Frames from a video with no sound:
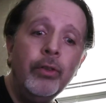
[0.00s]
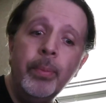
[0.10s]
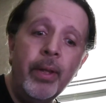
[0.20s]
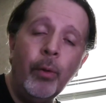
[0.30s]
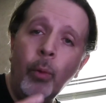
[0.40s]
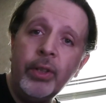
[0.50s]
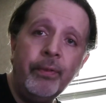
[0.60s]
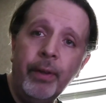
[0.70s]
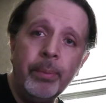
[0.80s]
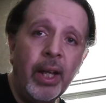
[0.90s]
to be the
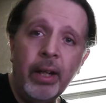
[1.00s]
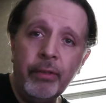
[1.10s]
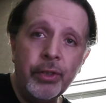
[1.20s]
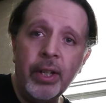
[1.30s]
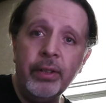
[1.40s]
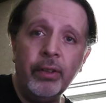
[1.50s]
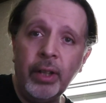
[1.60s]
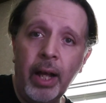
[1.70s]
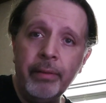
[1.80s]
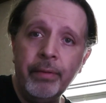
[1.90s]
worst film they had ever seen in
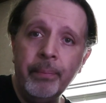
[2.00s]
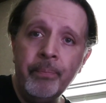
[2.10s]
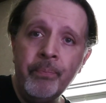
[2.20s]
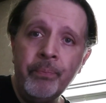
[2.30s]
their life.